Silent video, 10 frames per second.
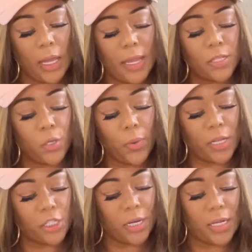
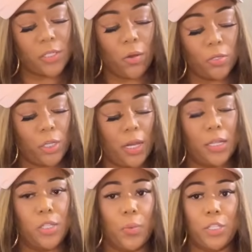Intuition. I told you your
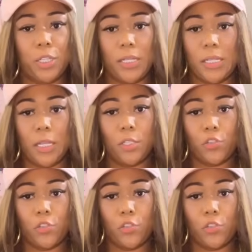intuition is getting